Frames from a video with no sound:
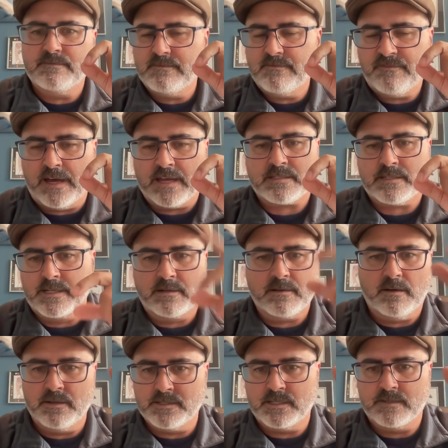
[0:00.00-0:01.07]
Fastly
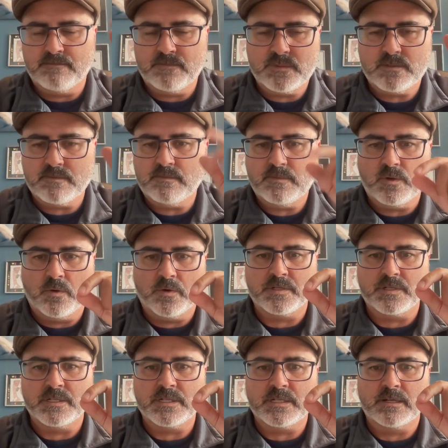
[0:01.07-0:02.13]
calls it
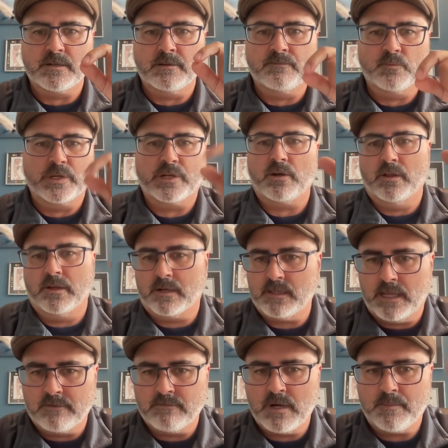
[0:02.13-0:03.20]
Origin Shield, and we call it
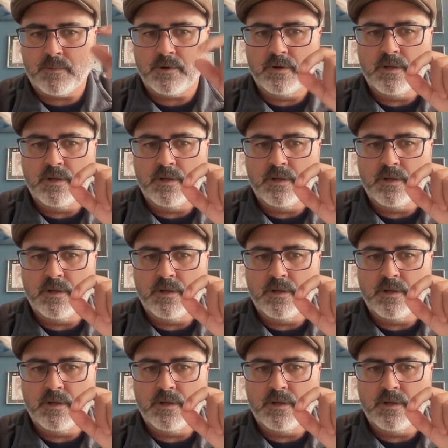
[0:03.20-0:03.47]
Cloud Wrapper.